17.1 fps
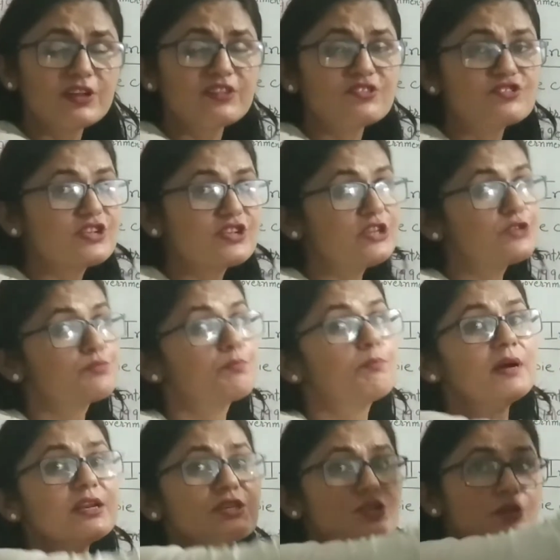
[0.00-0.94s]
gets changed,
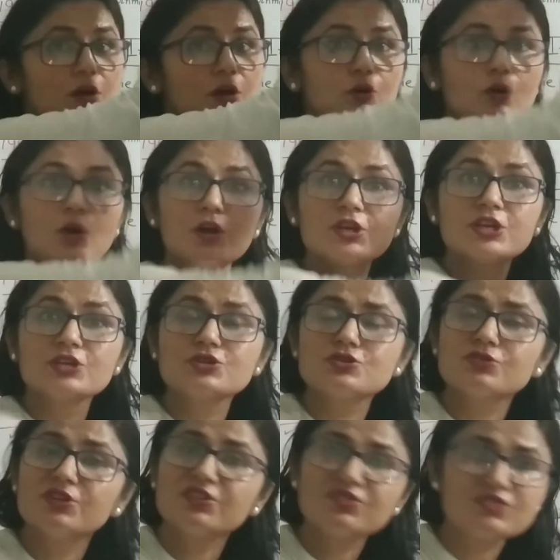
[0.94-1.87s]
but according
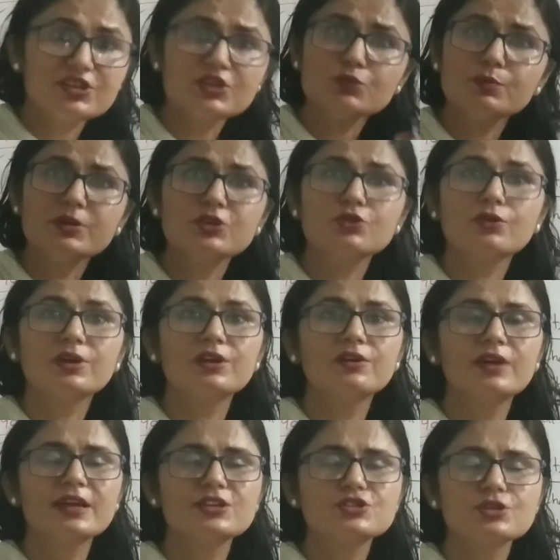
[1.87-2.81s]
to the statement you can
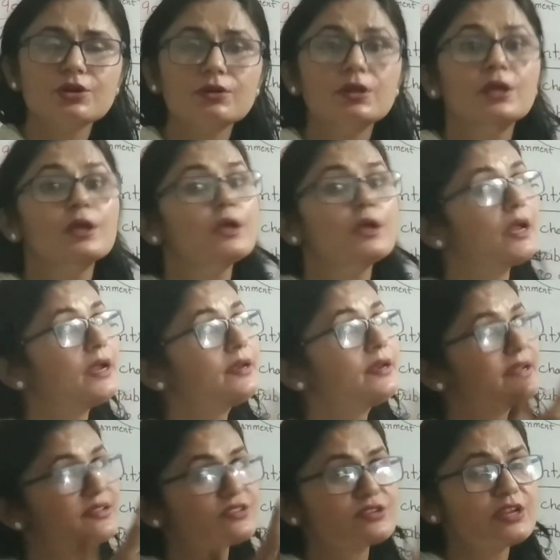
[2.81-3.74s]
write down and
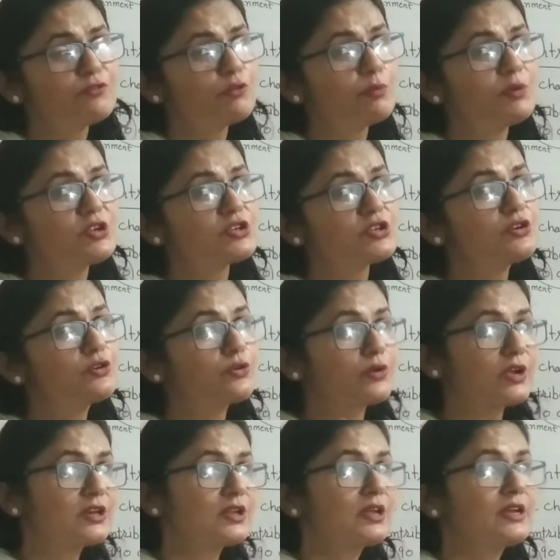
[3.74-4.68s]
extra information you
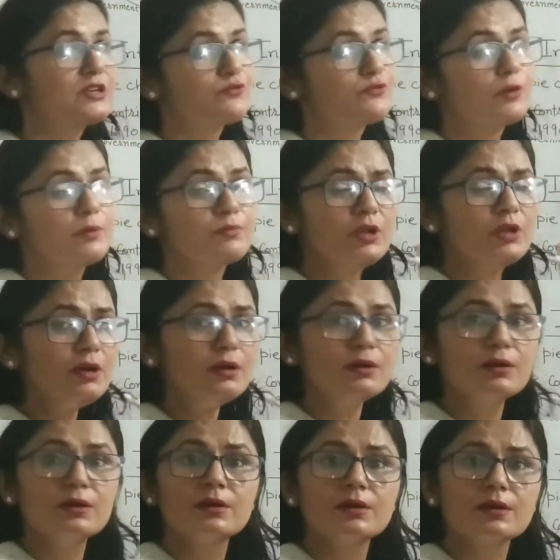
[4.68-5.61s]
can get from the
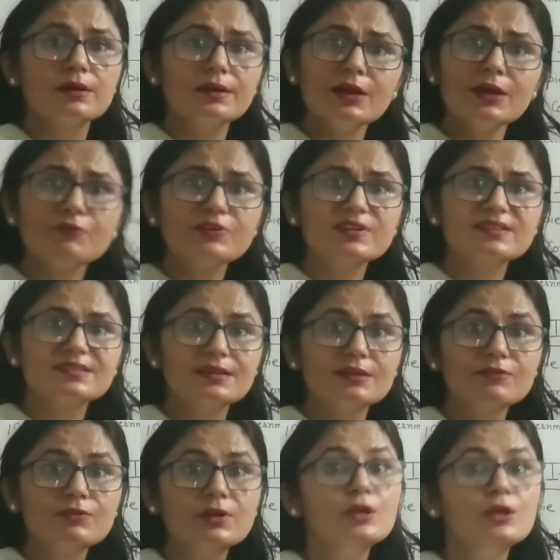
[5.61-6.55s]
graph
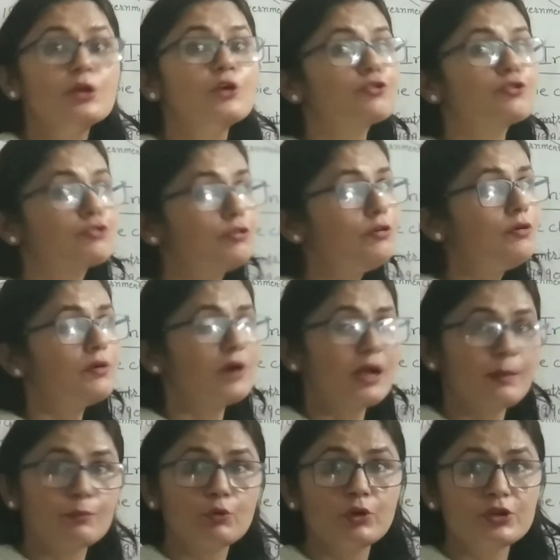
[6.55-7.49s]
itself. So, I
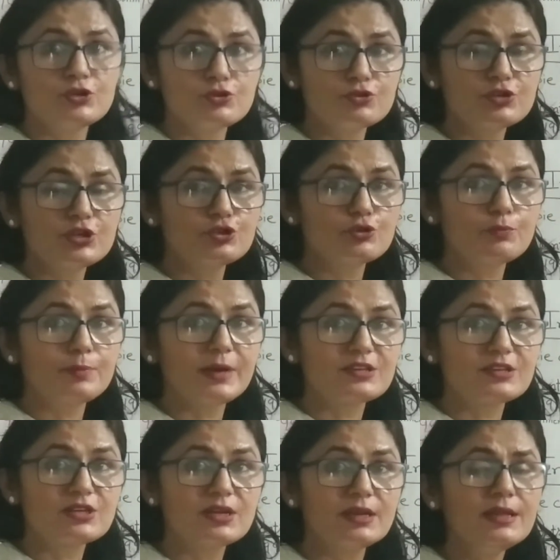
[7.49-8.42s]
am going to teach you
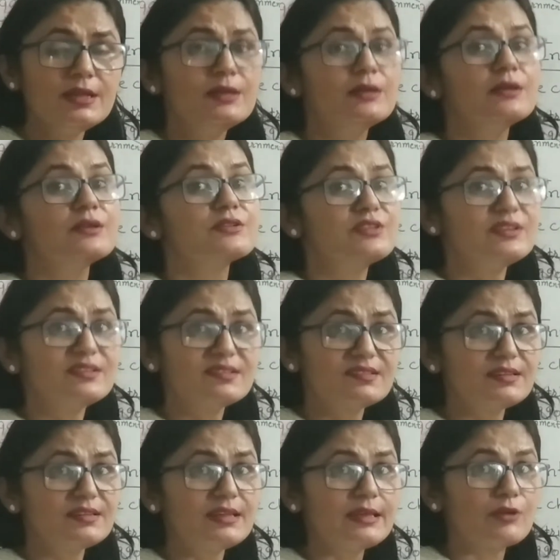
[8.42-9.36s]
practically.
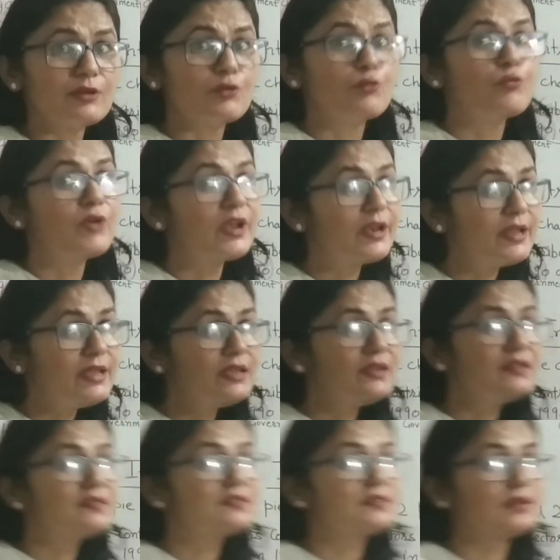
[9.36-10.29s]
Just see, very
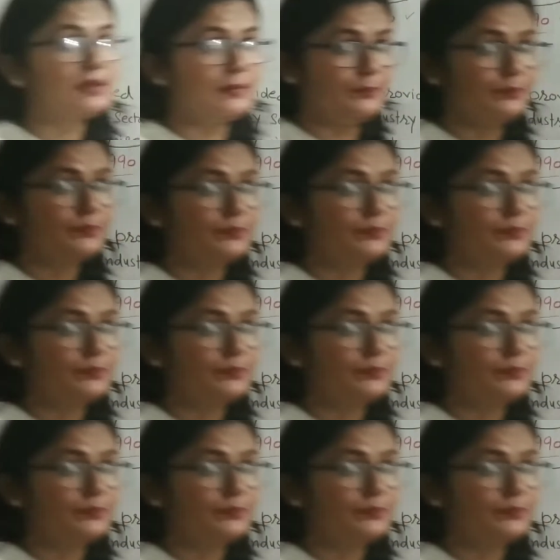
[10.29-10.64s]
easy.